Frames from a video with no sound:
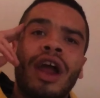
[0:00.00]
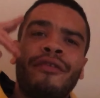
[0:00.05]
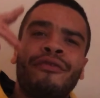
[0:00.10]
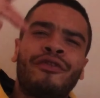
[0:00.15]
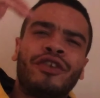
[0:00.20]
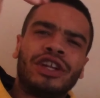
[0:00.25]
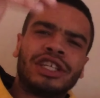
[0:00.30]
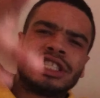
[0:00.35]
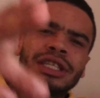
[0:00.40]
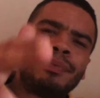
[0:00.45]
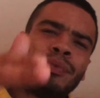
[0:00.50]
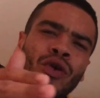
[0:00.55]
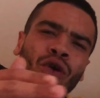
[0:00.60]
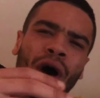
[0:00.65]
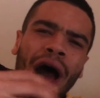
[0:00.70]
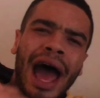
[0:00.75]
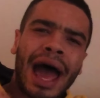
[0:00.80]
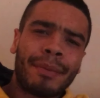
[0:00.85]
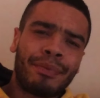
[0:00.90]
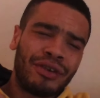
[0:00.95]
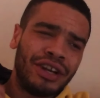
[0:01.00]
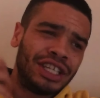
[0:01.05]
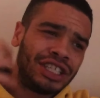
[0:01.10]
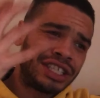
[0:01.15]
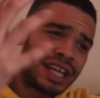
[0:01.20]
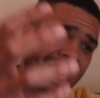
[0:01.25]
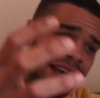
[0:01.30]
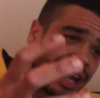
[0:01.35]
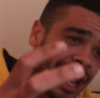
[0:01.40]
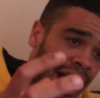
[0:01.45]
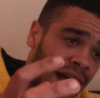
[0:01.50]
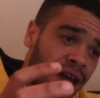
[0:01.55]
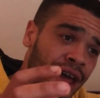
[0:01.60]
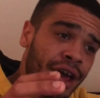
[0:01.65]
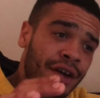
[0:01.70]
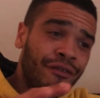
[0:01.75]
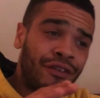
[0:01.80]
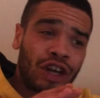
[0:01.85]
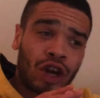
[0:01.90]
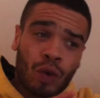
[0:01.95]
love for the support. I appreciate that.
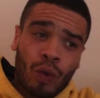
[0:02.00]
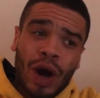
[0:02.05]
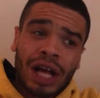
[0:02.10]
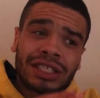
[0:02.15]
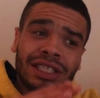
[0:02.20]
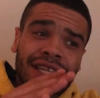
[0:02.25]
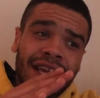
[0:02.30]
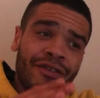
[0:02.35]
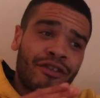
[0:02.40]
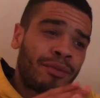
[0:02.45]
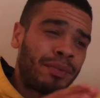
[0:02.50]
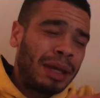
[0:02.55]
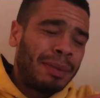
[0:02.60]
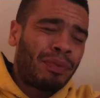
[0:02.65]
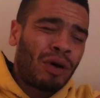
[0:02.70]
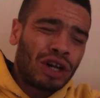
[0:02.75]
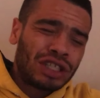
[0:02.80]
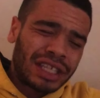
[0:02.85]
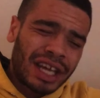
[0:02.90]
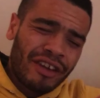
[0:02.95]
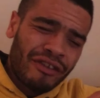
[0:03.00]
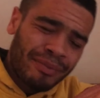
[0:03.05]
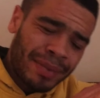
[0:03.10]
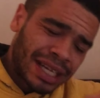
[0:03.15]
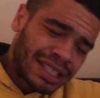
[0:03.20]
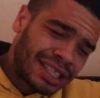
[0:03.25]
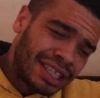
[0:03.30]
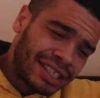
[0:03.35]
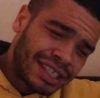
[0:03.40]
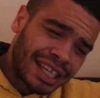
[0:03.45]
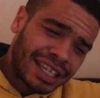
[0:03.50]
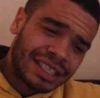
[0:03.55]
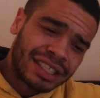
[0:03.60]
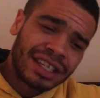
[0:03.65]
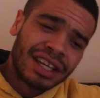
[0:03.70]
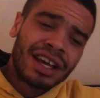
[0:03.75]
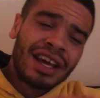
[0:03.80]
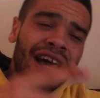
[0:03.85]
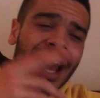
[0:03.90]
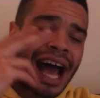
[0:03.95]
For the ones giving me positive
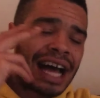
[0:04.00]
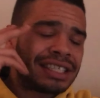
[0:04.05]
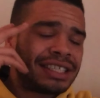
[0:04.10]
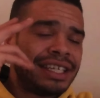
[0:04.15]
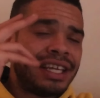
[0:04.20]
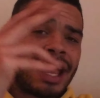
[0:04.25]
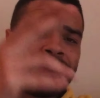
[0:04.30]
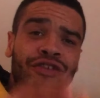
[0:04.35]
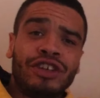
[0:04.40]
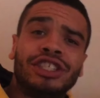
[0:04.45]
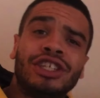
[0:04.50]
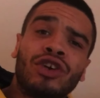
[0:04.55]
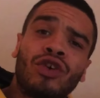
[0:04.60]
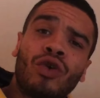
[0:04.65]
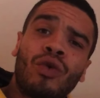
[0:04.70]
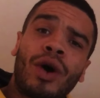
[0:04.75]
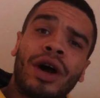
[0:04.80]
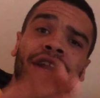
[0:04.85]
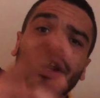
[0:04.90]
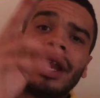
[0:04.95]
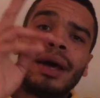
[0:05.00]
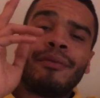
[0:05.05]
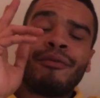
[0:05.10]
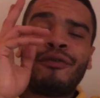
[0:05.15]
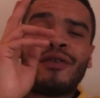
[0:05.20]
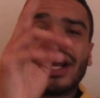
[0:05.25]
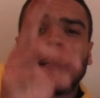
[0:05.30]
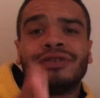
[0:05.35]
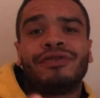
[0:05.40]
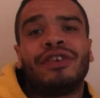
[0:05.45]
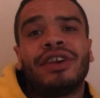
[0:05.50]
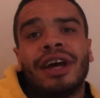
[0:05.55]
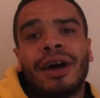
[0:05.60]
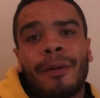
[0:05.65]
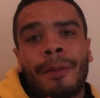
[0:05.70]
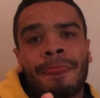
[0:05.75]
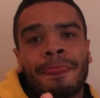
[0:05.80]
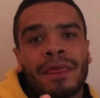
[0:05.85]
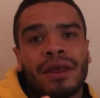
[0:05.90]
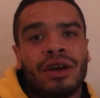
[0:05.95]
messages, I see every single one of them. Thanks for
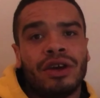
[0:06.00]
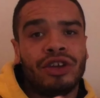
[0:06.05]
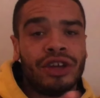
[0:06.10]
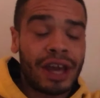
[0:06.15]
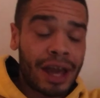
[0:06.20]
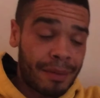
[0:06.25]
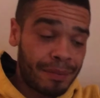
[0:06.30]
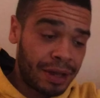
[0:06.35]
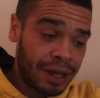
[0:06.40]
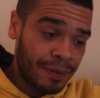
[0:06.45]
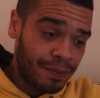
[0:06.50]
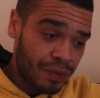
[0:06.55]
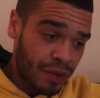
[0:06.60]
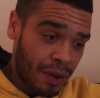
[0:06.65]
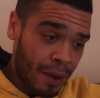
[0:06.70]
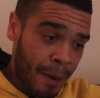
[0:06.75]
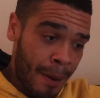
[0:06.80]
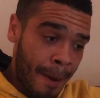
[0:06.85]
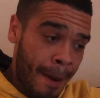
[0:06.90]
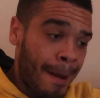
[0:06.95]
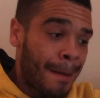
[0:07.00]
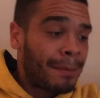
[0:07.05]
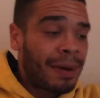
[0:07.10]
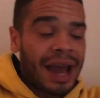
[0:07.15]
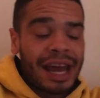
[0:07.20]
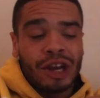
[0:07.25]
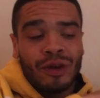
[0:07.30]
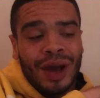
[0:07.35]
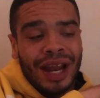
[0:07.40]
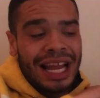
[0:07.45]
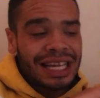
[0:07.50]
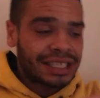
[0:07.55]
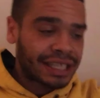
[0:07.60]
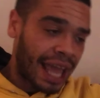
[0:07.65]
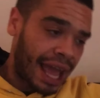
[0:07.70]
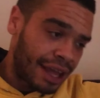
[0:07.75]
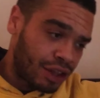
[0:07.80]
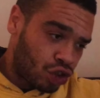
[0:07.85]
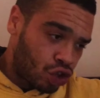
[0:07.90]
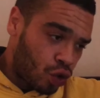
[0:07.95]
that. You get me? But anyway, let's
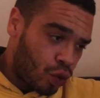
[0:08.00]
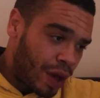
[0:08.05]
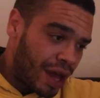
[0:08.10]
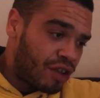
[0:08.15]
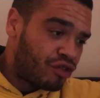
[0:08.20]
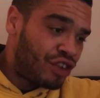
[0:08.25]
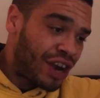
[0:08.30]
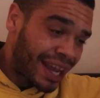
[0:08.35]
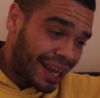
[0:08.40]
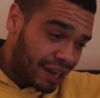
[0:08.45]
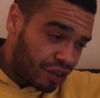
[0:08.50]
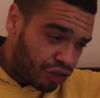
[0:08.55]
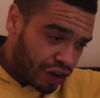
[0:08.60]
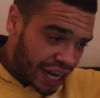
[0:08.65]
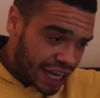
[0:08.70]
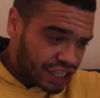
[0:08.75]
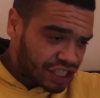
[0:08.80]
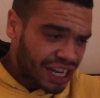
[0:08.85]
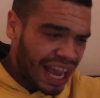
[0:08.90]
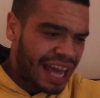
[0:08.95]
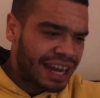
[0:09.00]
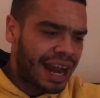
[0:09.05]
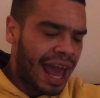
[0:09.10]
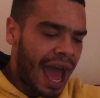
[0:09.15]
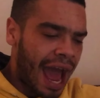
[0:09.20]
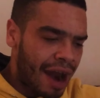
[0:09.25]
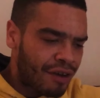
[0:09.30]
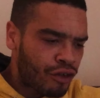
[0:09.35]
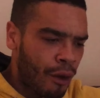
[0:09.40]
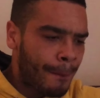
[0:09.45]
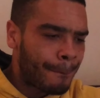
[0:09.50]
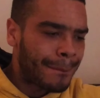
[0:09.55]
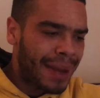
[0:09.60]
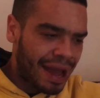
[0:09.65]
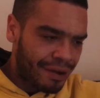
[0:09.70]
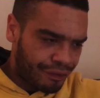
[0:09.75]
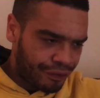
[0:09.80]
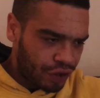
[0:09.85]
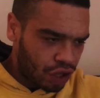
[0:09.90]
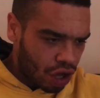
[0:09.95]
get into it. Ricky Rich and Aram
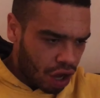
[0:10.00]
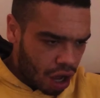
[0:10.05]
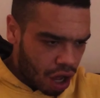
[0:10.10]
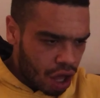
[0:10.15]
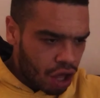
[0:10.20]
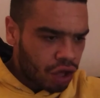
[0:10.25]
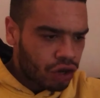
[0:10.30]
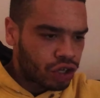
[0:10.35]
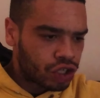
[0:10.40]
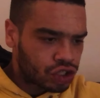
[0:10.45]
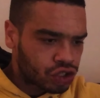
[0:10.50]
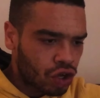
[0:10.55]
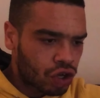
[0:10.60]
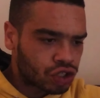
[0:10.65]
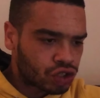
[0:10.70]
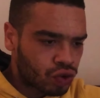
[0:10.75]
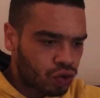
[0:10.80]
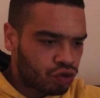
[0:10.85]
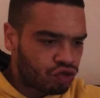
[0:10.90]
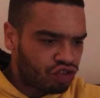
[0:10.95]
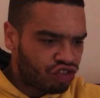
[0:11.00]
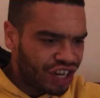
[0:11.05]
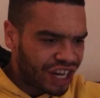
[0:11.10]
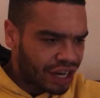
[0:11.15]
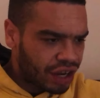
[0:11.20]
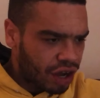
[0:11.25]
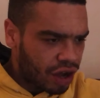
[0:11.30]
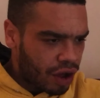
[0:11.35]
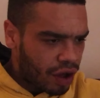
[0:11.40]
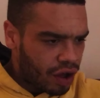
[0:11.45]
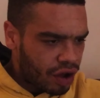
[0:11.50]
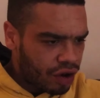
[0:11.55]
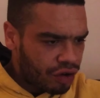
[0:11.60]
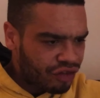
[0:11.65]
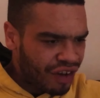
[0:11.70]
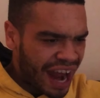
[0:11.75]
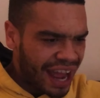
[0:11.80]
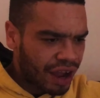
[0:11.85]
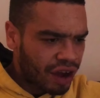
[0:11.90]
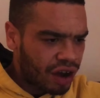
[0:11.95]
Mafia. The song's called Rika.
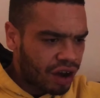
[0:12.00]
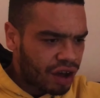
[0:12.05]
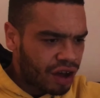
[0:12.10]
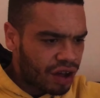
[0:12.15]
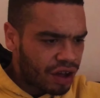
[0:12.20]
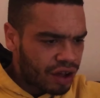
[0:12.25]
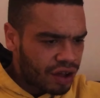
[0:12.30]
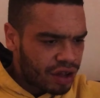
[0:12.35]
Rika.